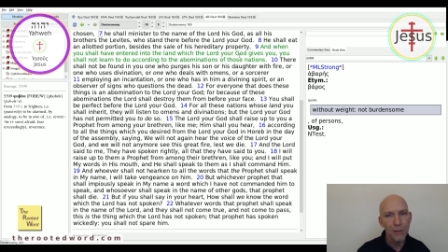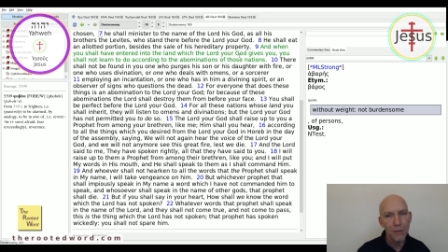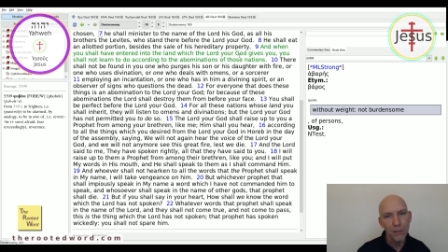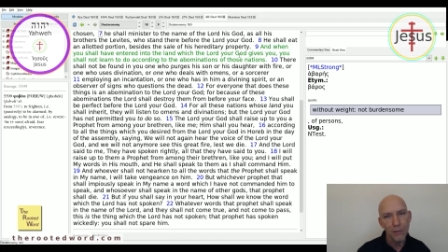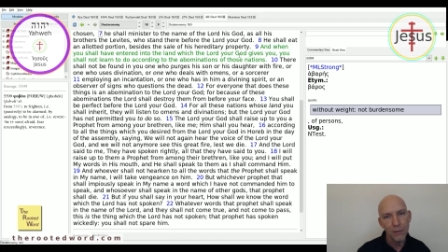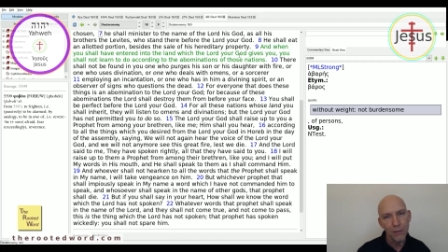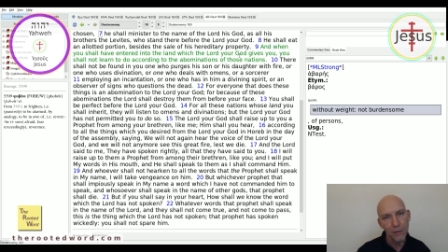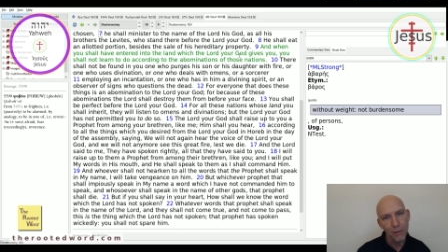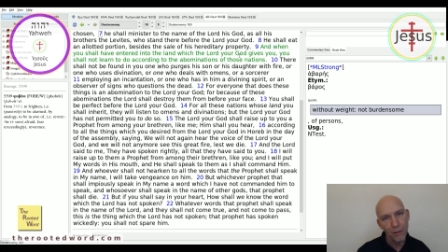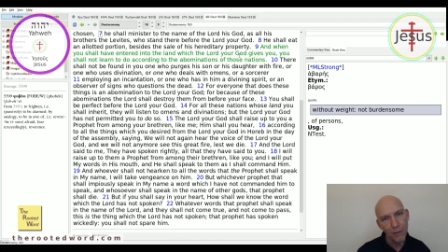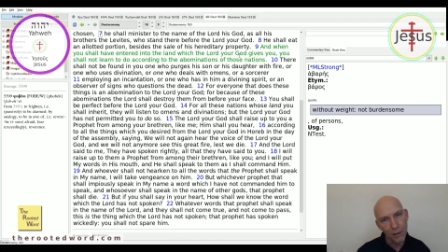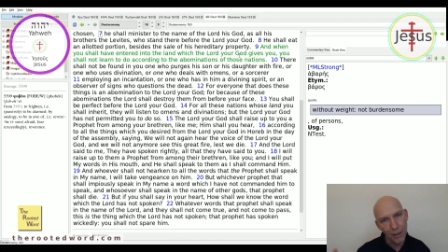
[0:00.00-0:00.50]

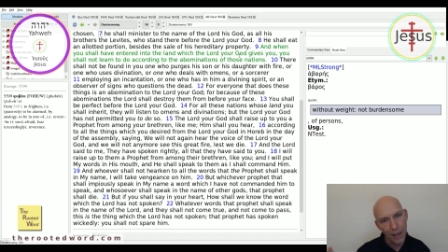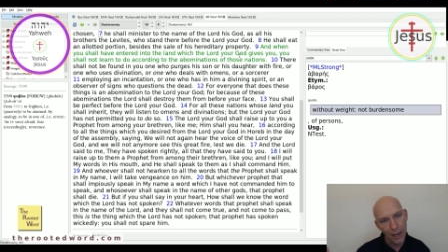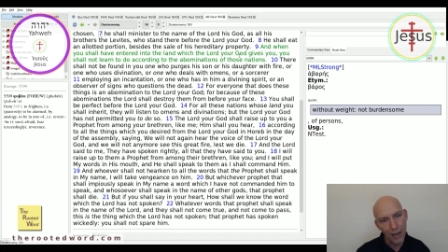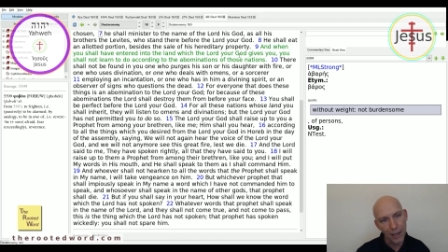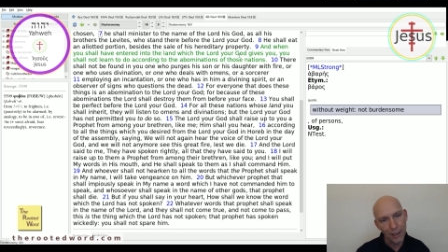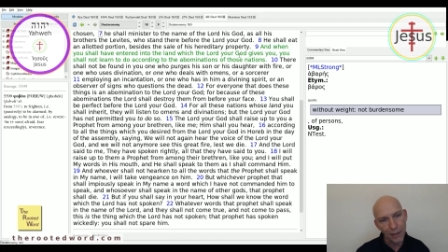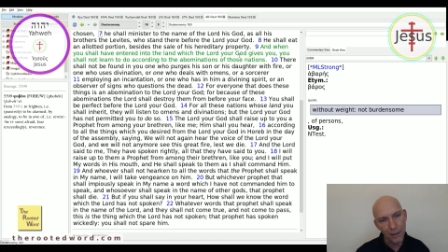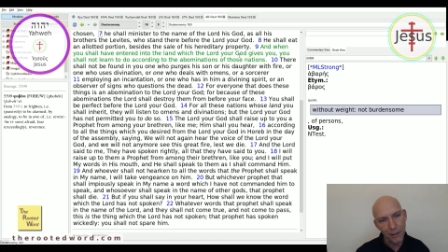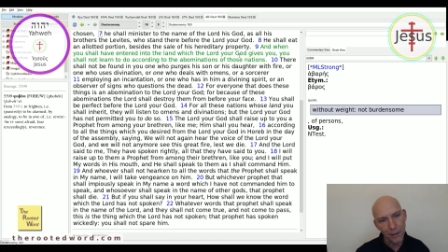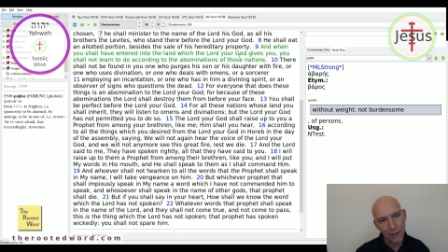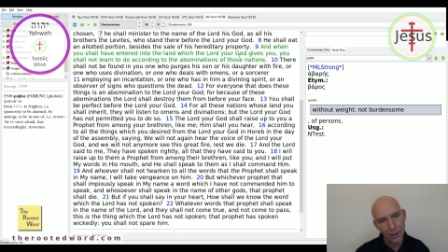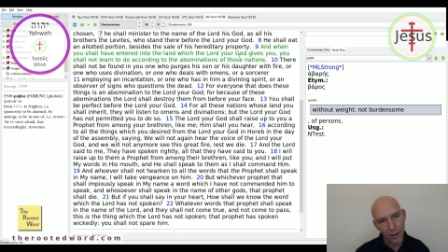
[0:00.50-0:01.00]

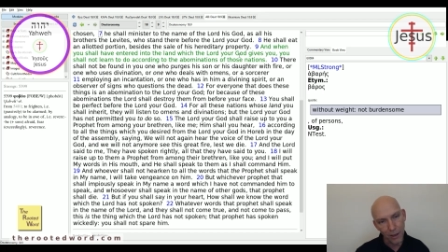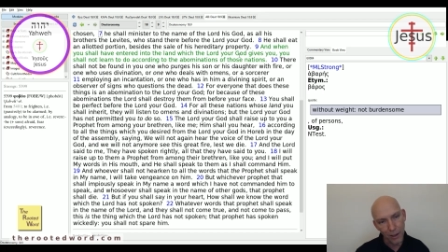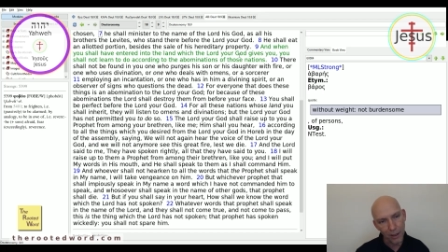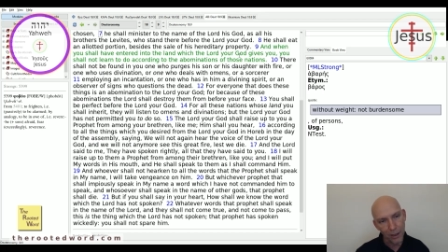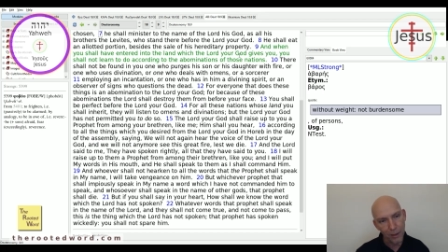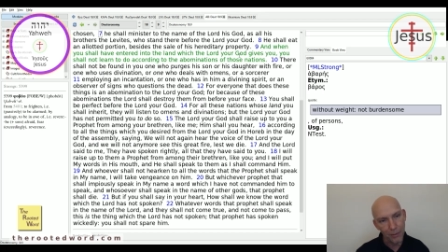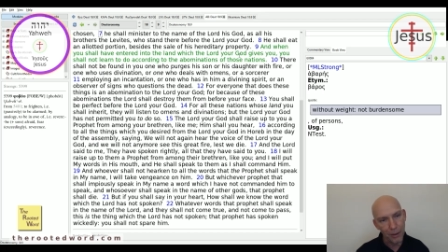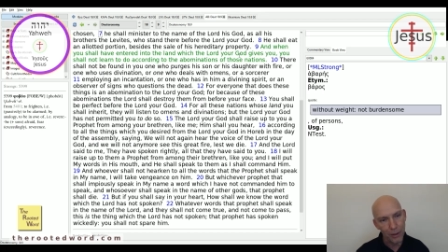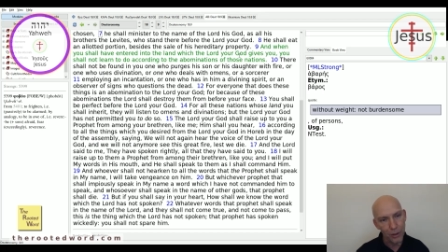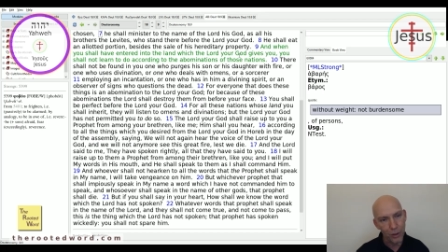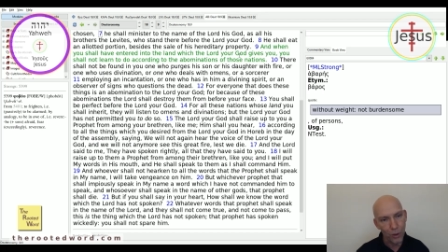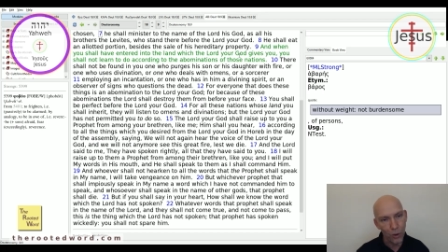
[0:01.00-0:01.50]
not
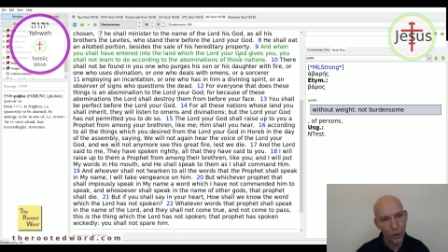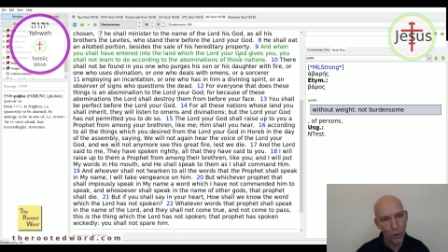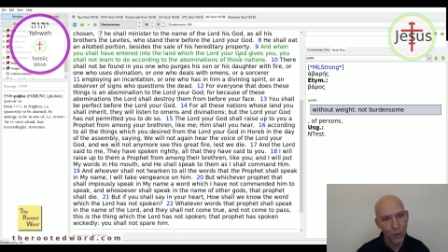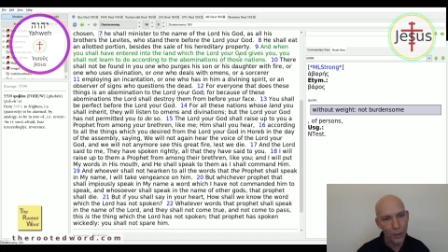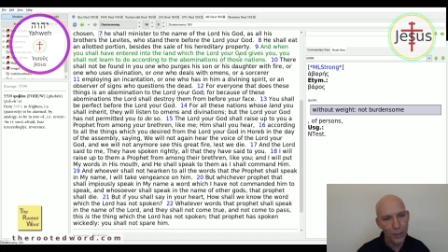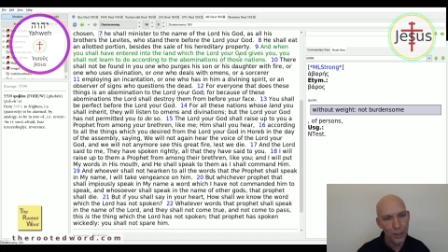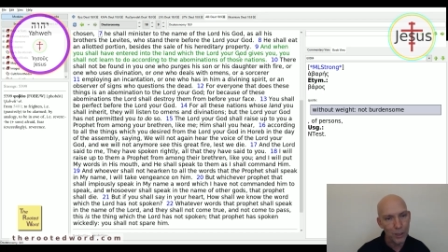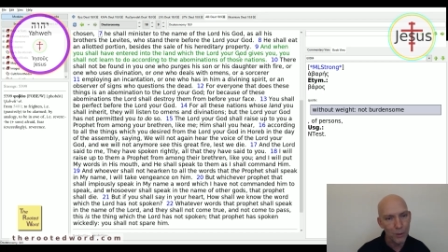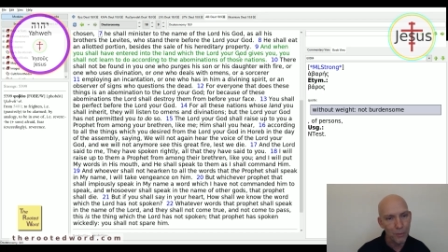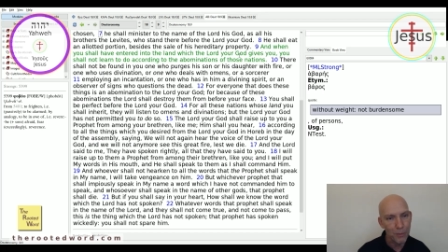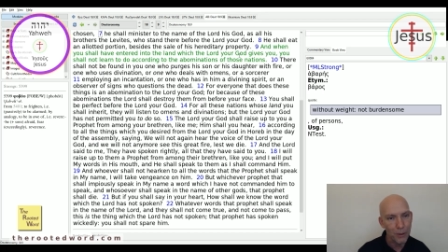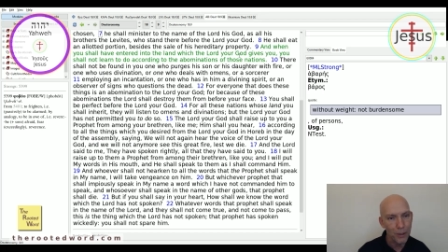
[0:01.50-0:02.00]
talking about the
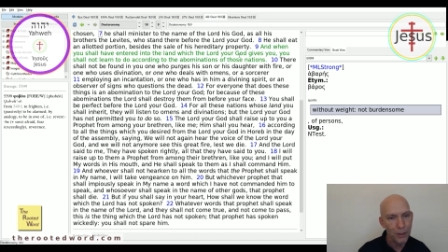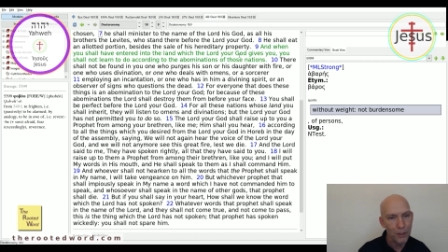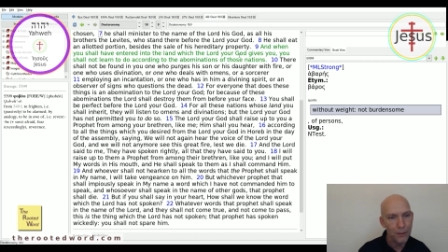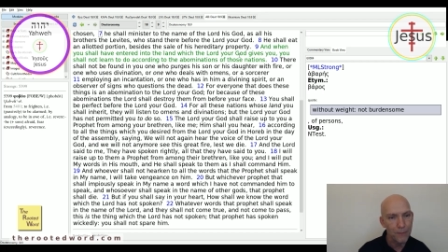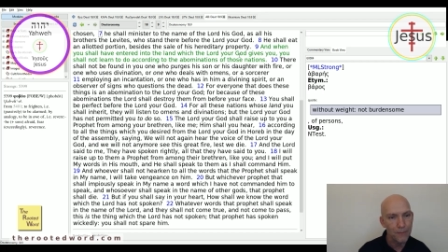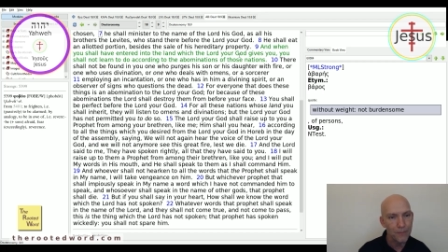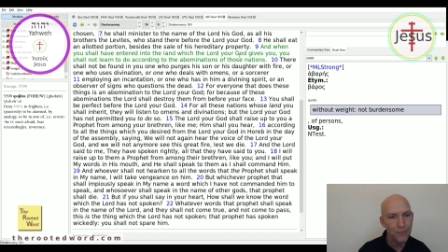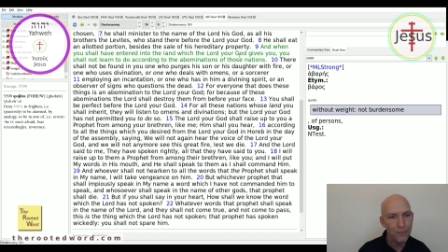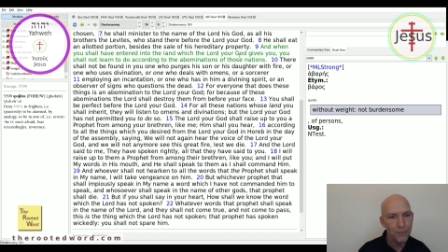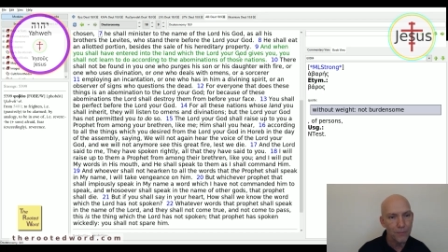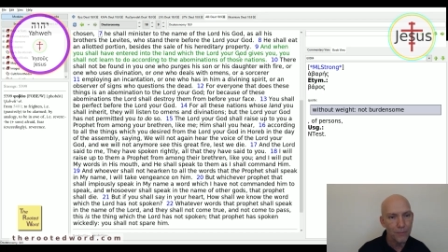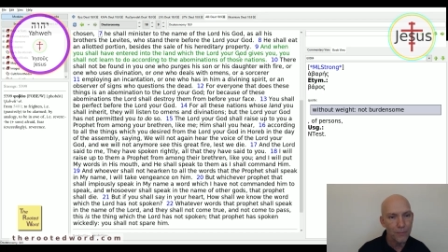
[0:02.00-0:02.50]
Holy Spirit,
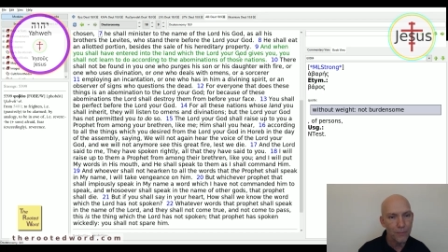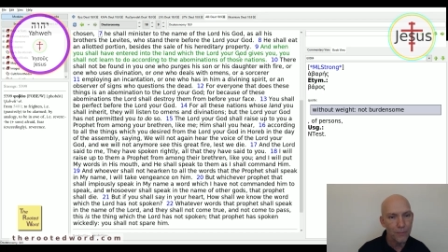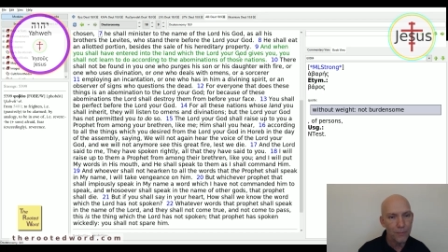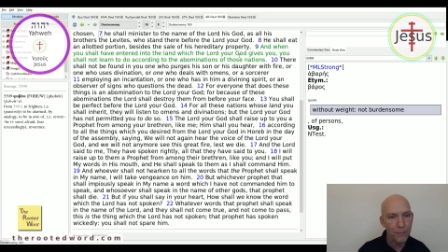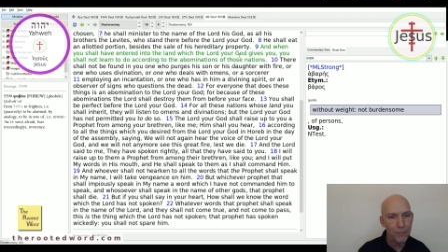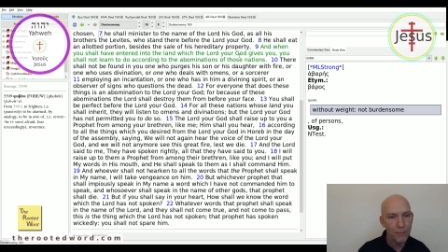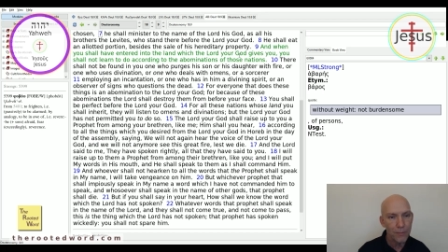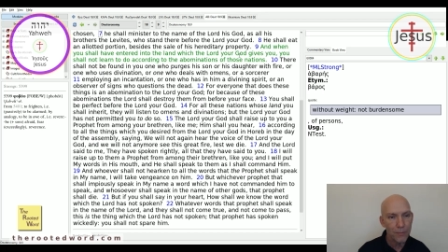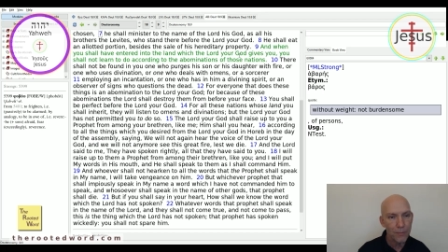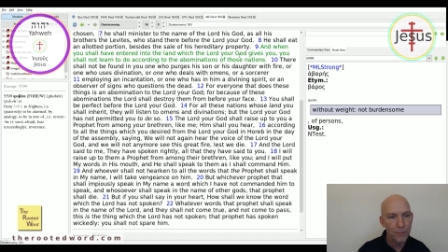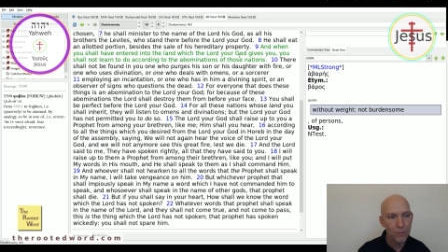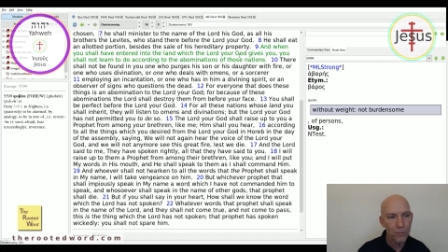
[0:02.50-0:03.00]

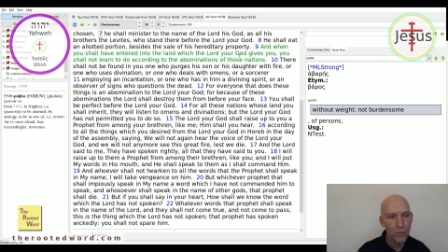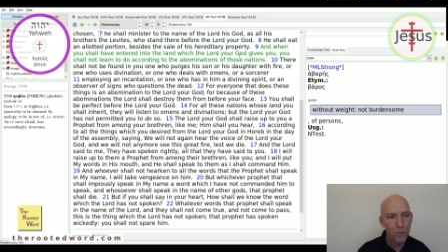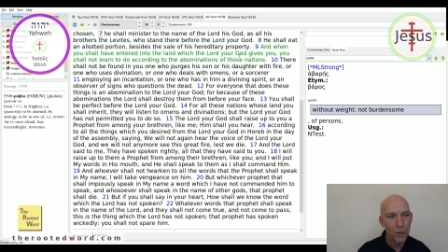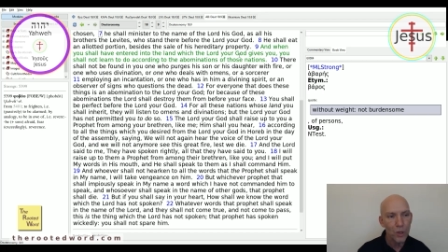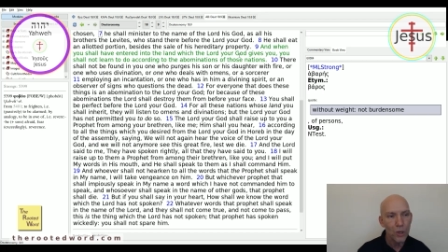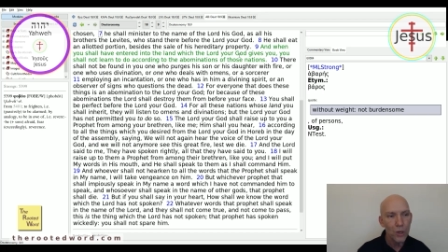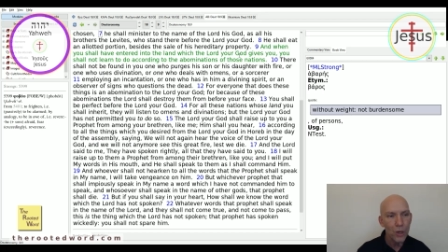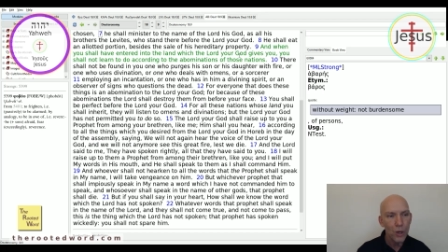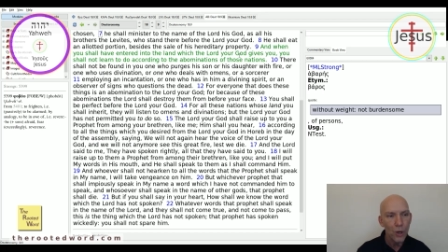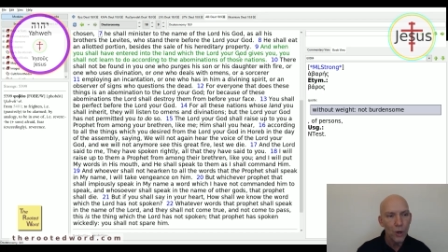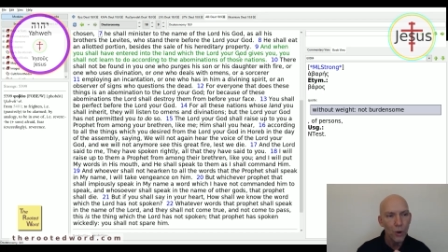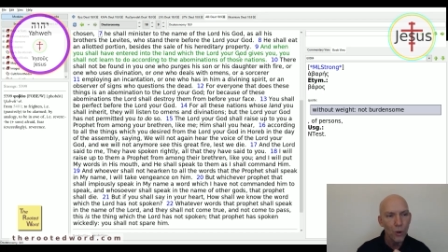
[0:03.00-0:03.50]

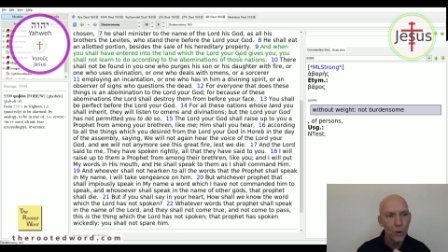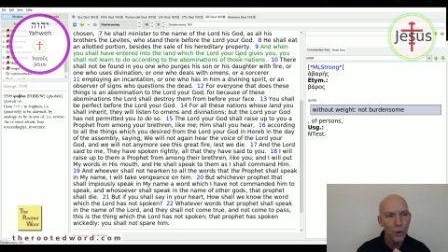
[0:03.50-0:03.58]
or